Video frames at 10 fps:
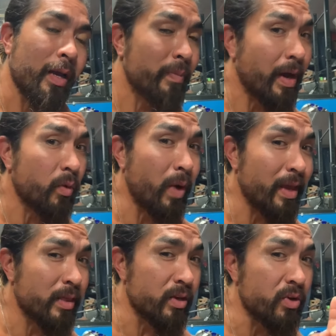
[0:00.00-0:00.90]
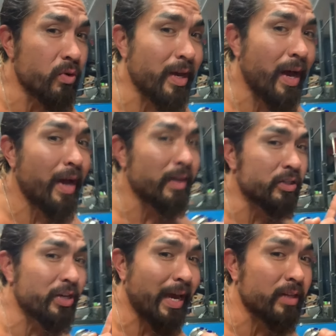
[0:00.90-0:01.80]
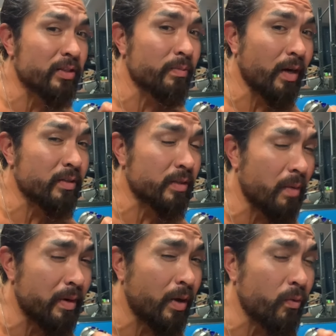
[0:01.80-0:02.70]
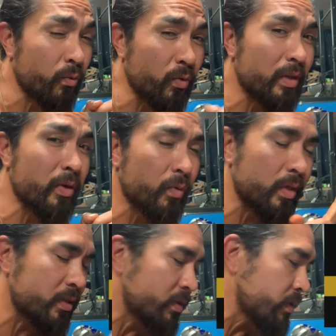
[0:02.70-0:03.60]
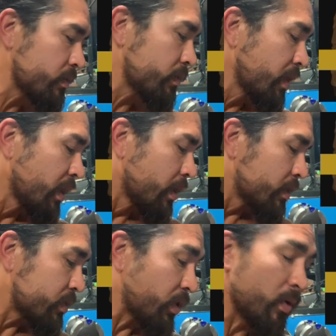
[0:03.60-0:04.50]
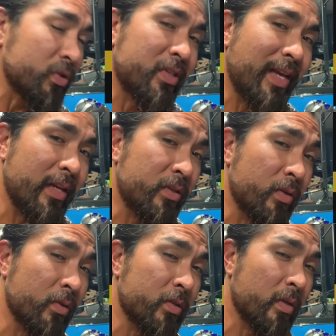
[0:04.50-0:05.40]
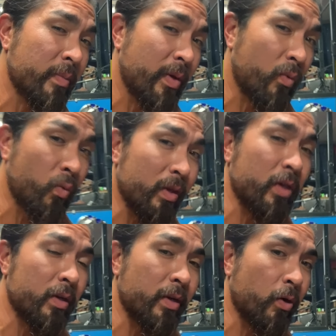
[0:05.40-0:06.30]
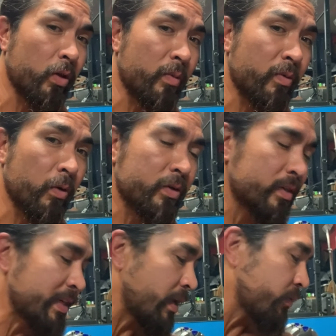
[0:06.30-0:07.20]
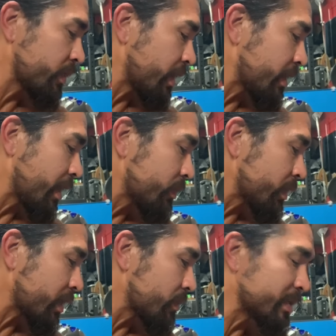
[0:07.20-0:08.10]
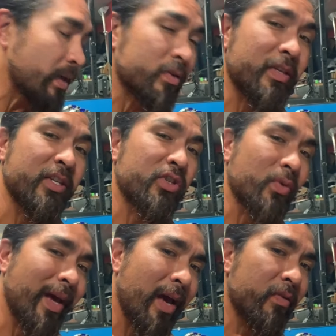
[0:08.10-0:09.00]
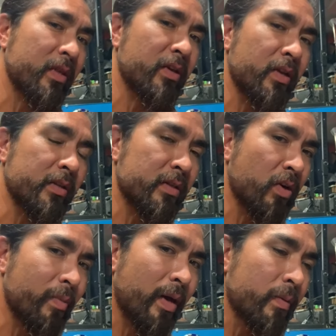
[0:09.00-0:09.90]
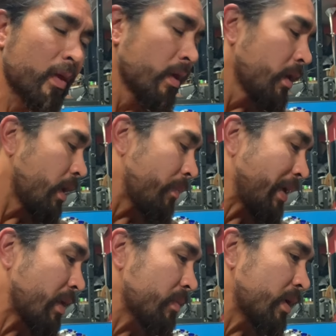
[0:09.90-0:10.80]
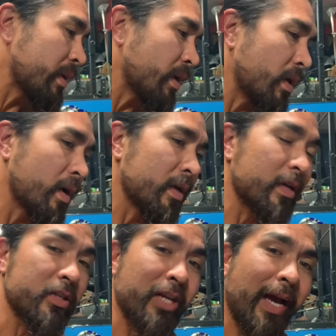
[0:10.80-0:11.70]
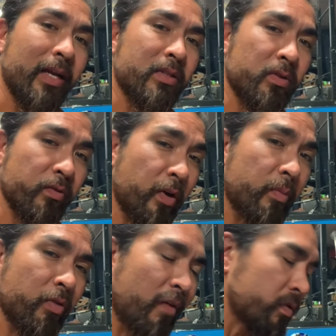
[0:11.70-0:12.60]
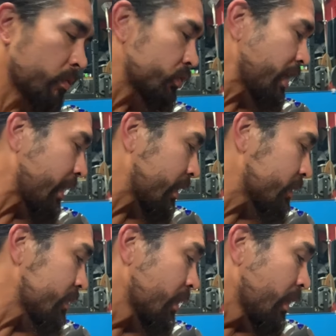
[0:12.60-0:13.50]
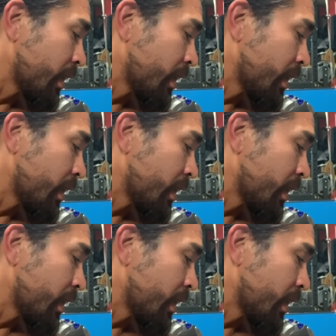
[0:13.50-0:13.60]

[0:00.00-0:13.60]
And by the way, the new guide, Jackets to Bucks, is coming out really, really soon. So stay tuned. There's going to be a really good early bird discount for that guide when it comes out. It'll teach you everything you need to know about making money on jackets, or very profitable jackets.